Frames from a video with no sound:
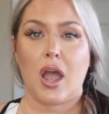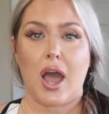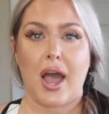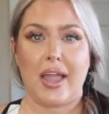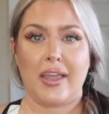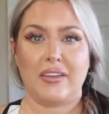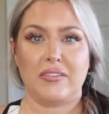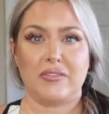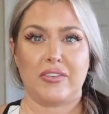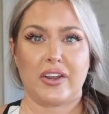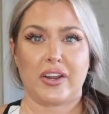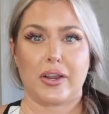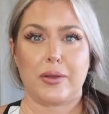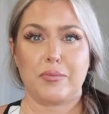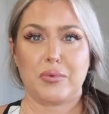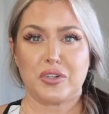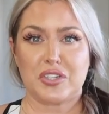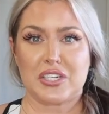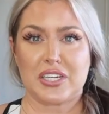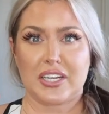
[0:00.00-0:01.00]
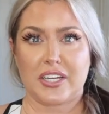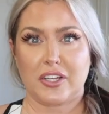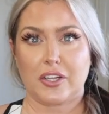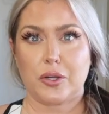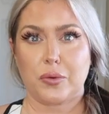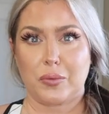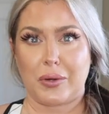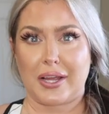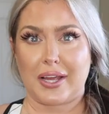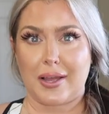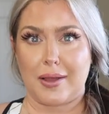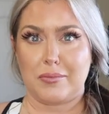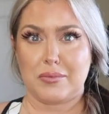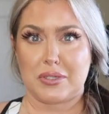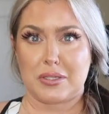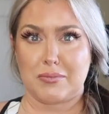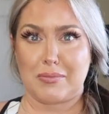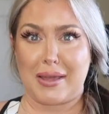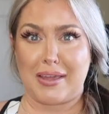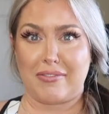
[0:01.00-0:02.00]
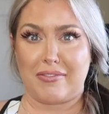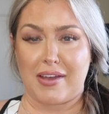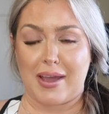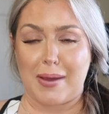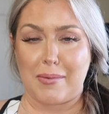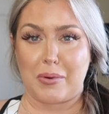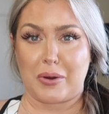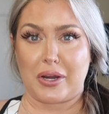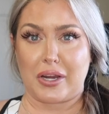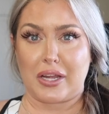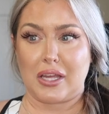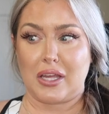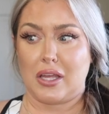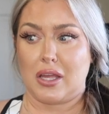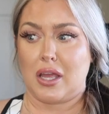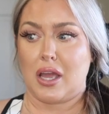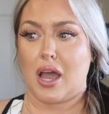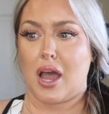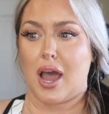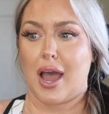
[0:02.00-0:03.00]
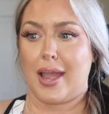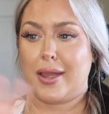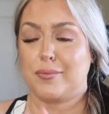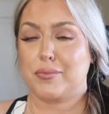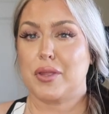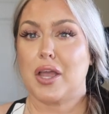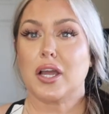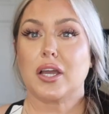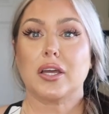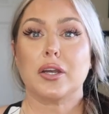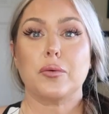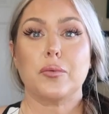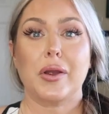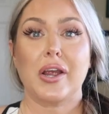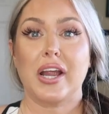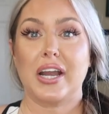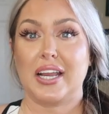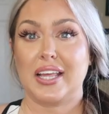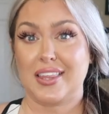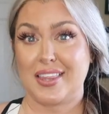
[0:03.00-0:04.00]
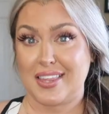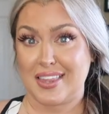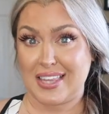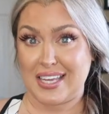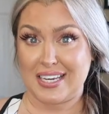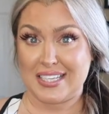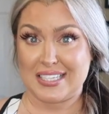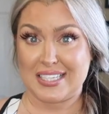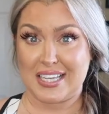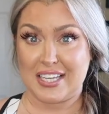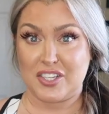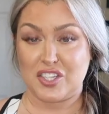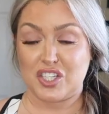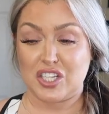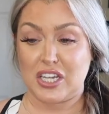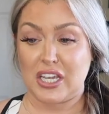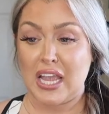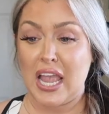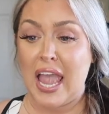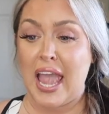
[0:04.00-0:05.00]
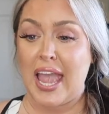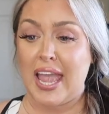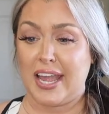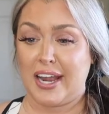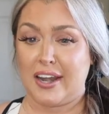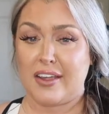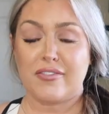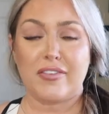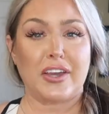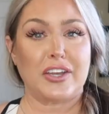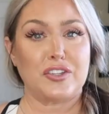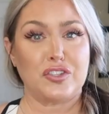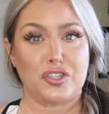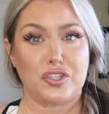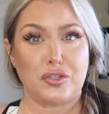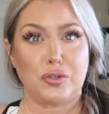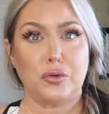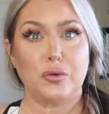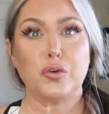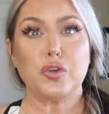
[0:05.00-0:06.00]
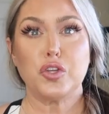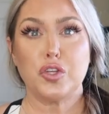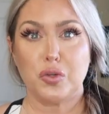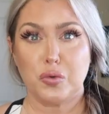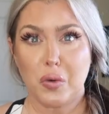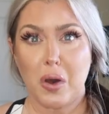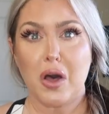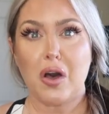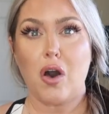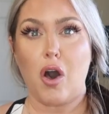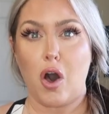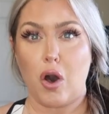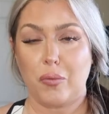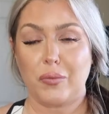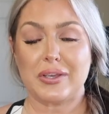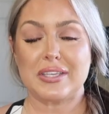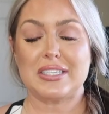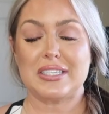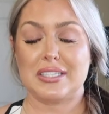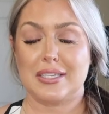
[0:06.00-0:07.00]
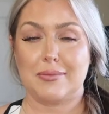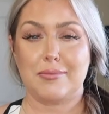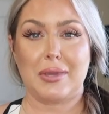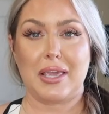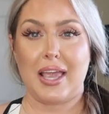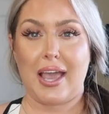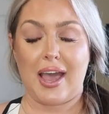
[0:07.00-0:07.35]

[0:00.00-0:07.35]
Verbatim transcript: I am very particular when it comes to my fabric. I am not going to wear anything that is itchy, and if I do, you all always see me